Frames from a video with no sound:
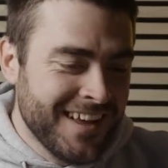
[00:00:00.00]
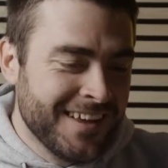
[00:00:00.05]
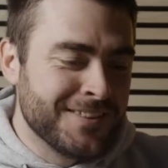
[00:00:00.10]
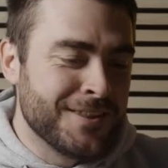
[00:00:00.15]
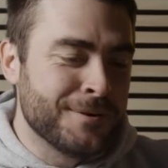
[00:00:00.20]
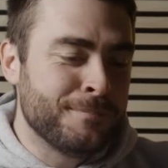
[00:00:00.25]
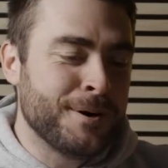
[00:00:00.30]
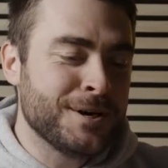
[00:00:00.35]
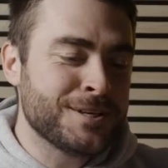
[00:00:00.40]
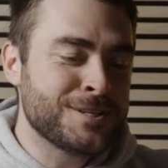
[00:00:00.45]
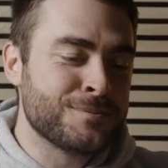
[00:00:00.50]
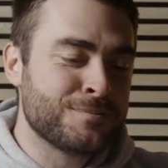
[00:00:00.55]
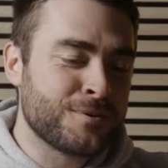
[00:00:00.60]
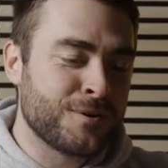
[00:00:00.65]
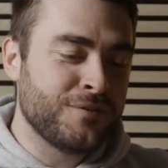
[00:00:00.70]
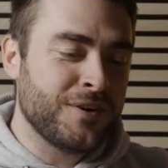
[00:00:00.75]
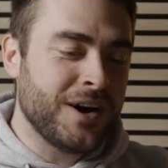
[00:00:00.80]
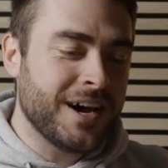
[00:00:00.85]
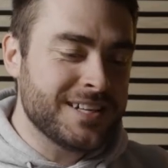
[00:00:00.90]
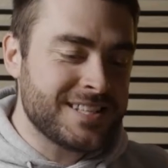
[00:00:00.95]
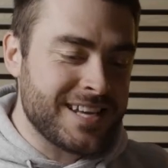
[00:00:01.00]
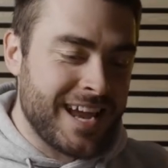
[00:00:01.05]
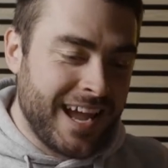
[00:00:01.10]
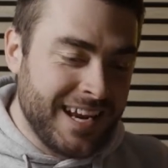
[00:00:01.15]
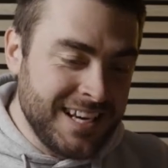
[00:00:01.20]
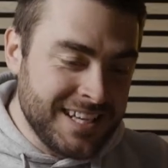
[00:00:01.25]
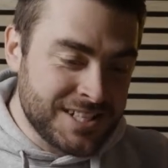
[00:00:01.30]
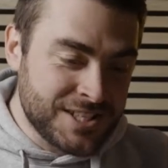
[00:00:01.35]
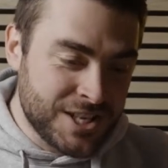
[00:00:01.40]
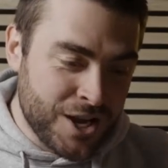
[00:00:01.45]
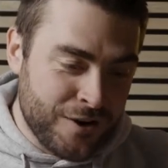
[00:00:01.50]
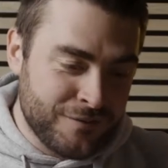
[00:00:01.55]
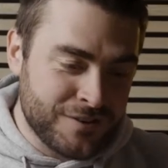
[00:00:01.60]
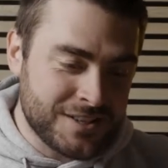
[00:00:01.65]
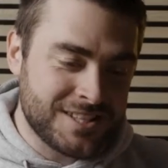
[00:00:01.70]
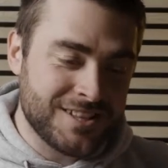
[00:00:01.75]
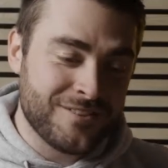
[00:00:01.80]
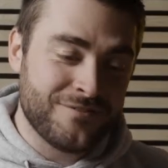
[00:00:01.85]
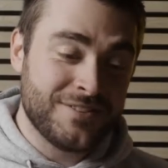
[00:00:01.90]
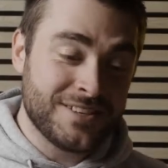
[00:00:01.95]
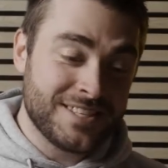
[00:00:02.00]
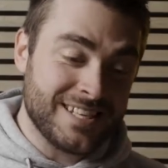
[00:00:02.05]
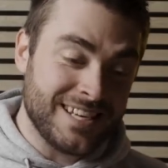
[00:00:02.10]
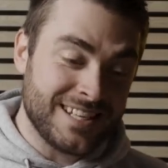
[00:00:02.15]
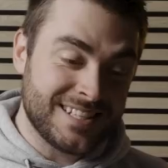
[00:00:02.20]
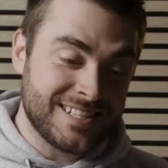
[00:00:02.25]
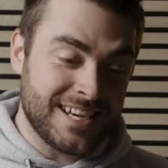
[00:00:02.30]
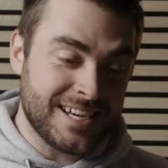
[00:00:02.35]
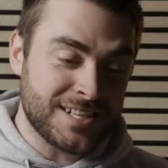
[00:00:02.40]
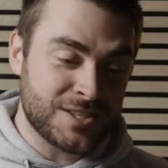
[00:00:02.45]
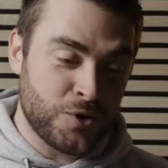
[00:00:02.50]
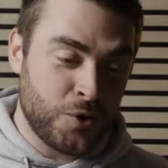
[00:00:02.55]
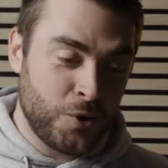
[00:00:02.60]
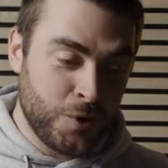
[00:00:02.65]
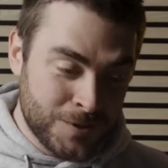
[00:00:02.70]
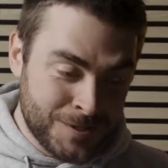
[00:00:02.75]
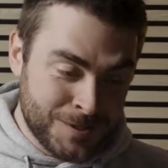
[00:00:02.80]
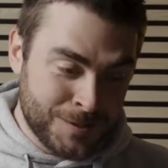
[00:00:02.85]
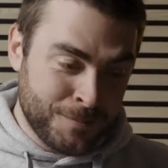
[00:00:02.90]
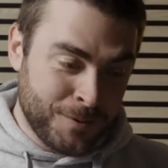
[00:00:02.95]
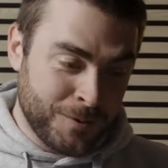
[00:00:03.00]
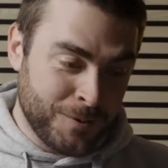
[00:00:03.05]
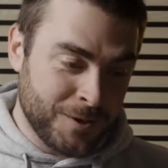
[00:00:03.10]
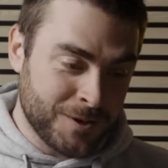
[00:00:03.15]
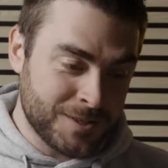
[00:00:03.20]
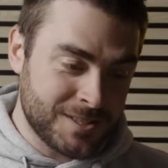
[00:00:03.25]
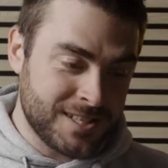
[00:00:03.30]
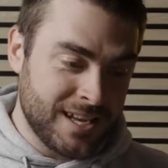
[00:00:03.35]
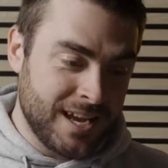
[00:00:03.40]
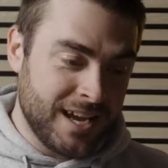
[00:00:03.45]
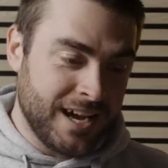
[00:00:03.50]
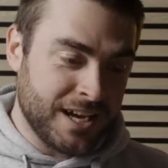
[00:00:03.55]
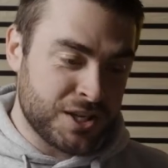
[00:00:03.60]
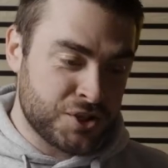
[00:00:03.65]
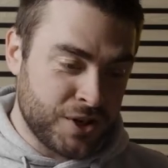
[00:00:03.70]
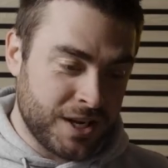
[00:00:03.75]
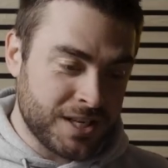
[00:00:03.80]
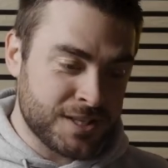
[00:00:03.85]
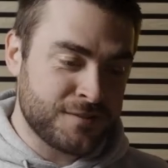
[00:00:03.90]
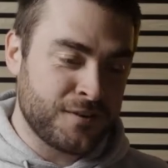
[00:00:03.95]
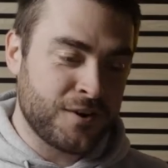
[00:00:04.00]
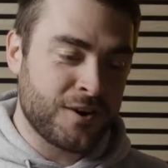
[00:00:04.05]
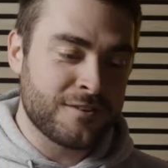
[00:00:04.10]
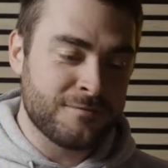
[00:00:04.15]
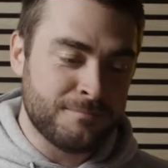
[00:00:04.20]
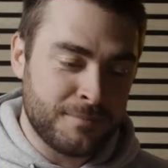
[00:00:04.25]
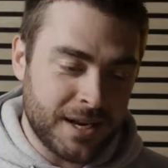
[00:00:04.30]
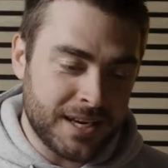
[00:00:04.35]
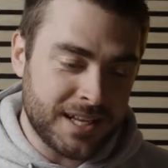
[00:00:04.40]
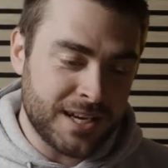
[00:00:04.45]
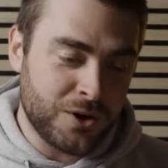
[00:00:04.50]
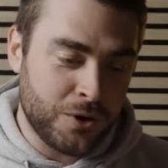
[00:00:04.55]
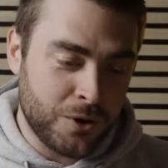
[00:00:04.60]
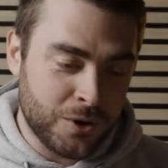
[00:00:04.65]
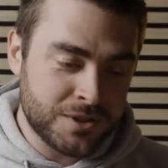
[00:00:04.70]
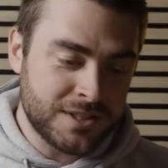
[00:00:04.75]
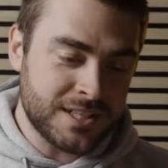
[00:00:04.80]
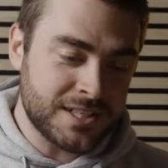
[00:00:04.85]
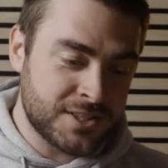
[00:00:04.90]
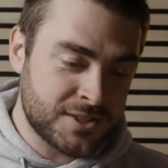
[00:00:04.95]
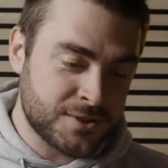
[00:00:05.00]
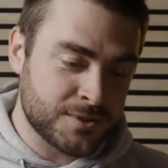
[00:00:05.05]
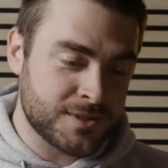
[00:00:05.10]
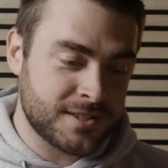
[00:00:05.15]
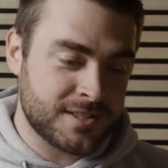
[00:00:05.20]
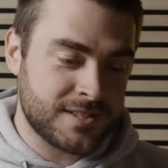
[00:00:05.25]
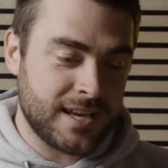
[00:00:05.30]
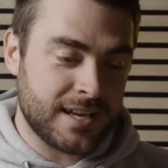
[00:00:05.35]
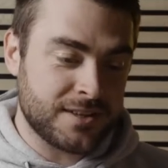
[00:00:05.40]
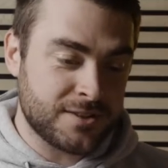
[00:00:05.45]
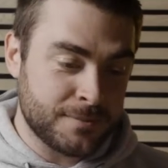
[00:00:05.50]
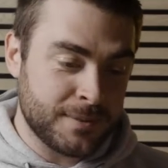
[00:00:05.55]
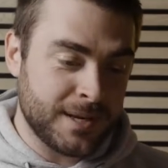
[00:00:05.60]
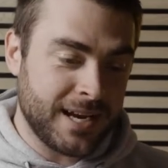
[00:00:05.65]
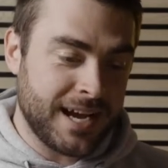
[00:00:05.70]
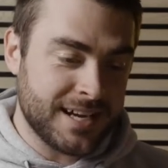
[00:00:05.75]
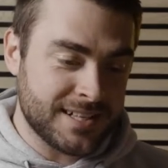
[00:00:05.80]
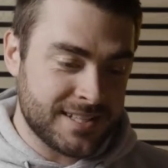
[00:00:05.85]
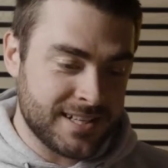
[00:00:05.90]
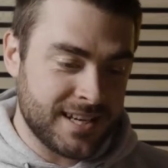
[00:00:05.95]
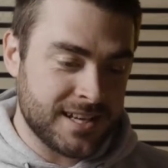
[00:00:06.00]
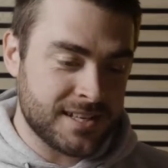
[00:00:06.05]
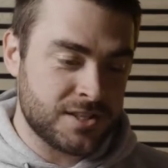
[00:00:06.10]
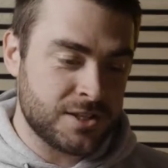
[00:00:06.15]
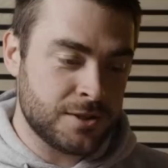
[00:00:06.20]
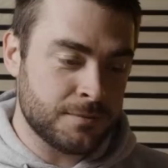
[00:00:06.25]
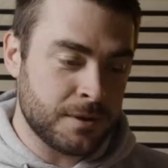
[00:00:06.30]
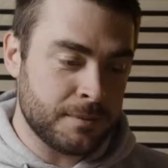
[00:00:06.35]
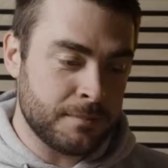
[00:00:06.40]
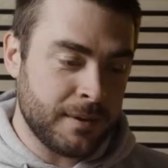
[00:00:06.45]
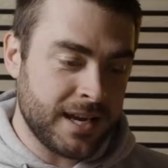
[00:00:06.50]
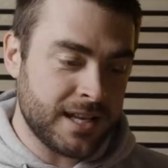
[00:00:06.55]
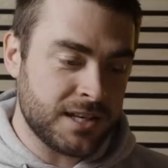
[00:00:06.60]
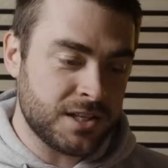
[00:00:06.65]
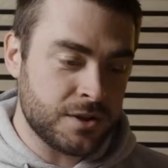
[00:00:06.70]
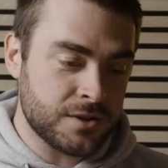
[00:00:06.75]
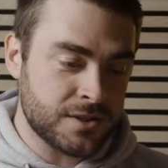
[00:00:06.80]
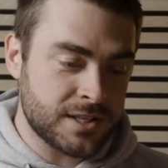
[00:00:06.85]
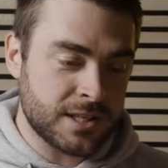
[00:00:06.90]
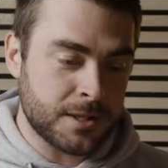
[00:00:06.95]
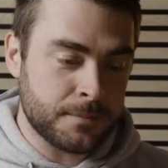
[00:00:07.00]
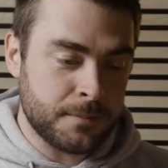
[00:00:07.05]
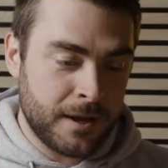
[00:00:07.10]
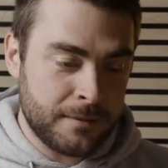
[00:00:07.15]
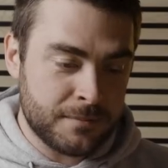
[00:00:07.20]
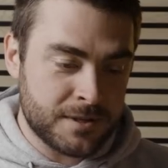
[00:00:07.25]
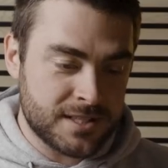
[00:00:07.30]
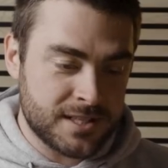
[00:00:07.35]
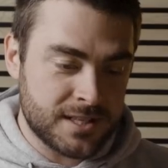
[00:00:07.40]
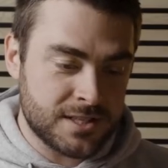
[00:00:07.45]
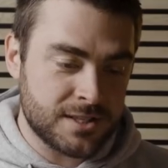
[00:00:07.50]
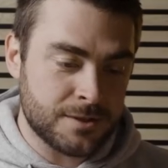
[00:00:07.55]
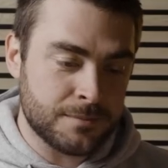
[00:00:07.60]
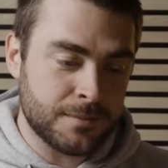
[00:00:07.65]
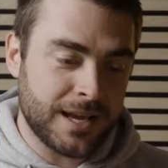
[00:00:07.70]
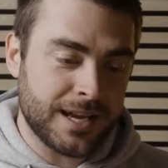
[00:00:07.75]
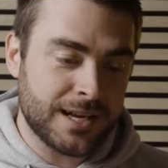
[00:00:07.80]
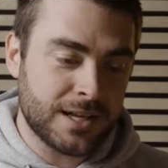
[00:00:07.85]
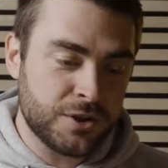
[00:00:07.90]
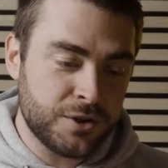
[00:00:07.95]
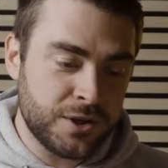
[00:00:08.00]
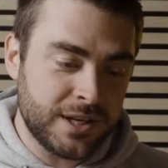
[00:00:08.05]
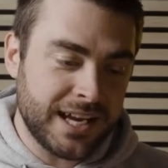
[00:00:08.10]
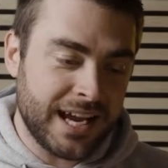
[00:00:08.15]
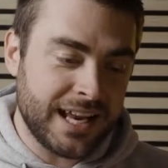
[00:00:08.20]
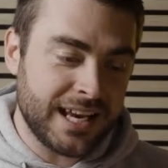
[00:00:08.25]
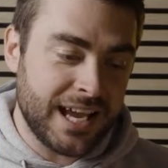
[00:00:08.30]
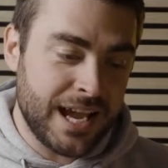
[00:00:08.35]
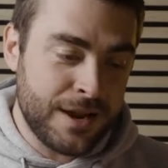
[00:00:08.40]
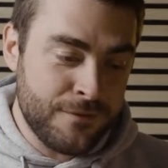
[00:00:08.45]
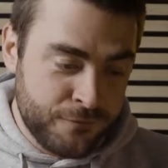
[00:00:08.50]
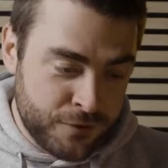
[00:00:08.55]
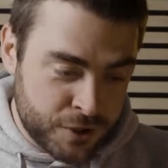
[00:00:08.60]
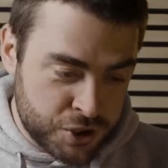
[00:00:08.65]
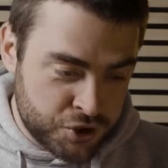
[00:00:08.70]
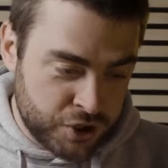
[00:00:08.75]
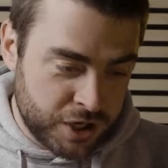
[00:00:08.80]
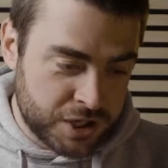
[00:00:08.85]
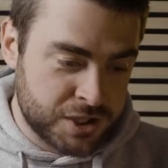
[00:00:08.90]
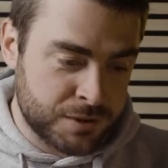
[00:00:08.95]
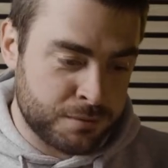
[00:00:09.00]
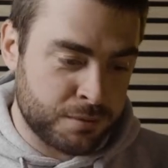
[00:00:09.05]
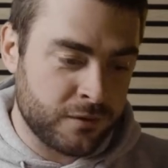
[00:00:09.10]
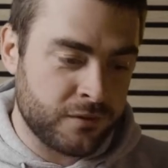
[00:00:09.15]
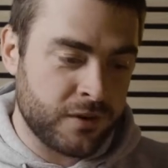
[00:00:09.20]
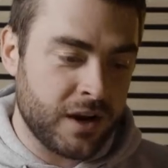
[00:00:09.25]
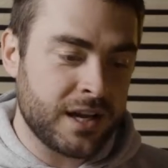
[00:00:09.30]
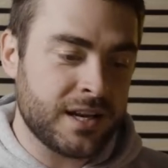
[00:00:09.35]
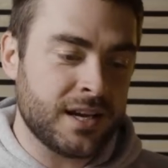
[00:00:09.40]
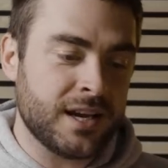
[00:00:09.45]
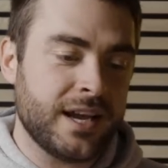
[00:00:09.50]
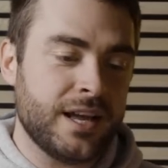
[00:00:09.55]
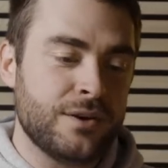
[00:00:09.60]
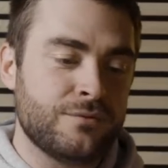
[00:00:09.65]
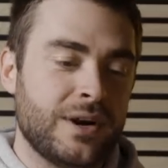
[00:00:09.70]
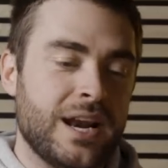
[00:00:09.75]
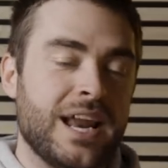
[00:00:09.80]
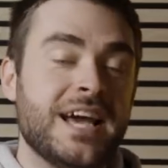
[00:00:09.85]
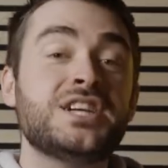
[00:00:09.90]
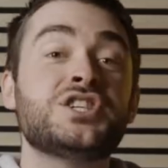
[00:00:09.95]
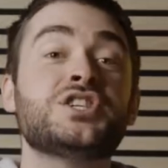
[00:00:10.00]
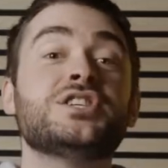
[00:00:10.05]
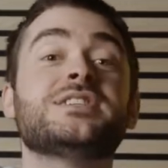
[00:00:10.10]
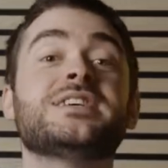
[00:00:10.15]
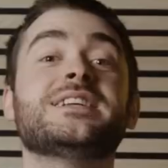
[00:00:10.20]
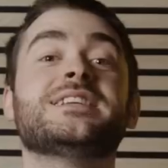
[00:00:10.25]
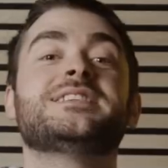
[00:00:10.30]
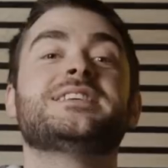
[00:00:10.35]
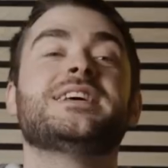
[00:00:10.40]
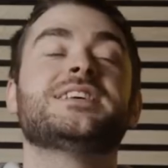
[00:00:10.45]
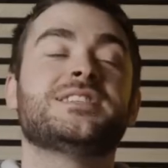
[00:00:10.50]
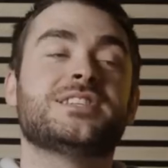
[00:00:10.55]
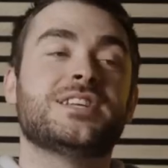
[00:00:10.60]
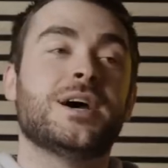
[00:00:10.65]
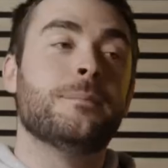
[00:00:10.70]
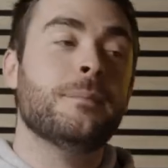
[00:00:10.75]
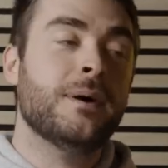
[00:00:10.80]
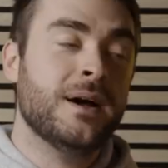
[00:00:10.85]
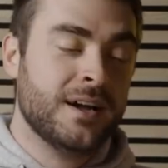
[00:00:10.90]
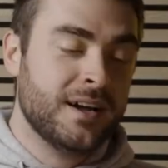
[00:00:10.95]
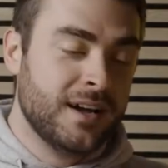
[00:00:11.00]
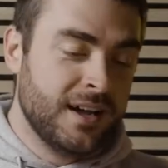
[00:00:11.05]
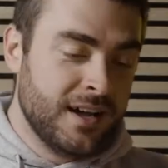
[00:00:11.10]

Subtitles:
The person provides any service that facilitates or supports a transfer of money or digital settlement assets to be made using the payment system, including any infrastructure provider in relation to the system.